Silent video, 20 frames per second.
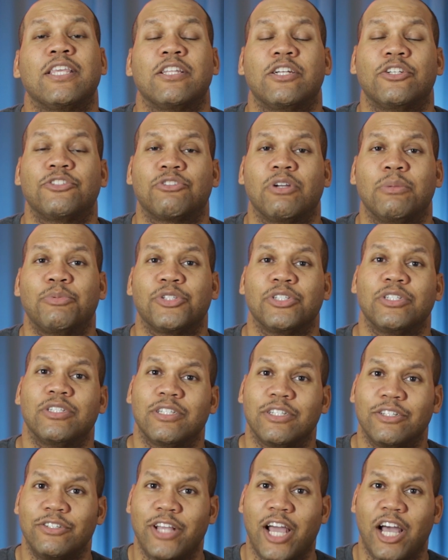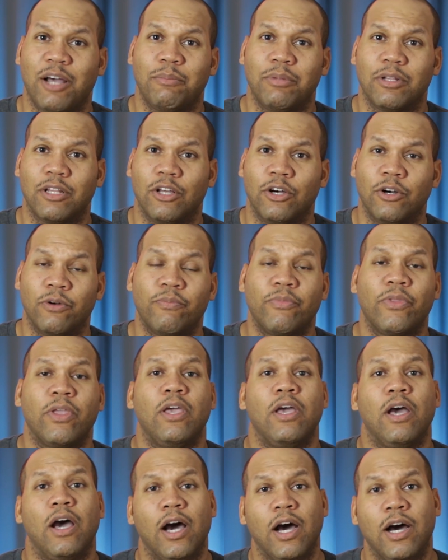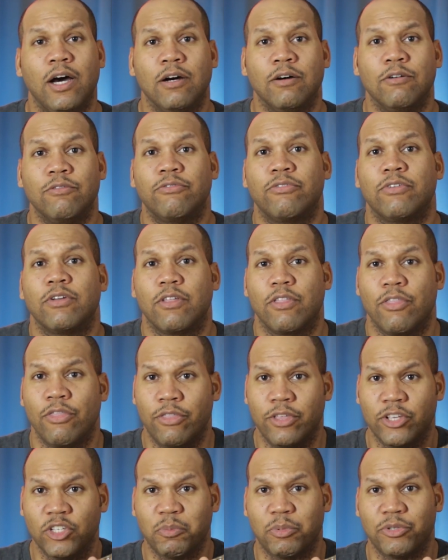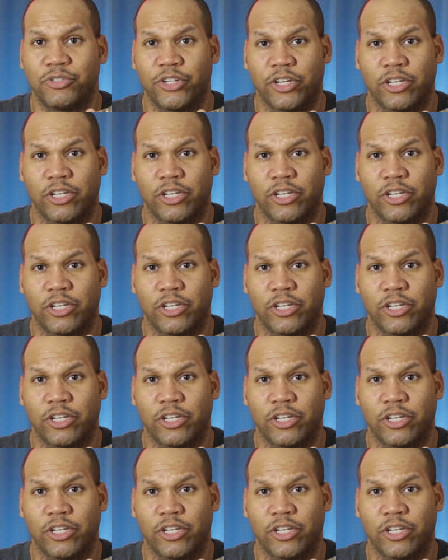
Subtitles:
in the description down below of this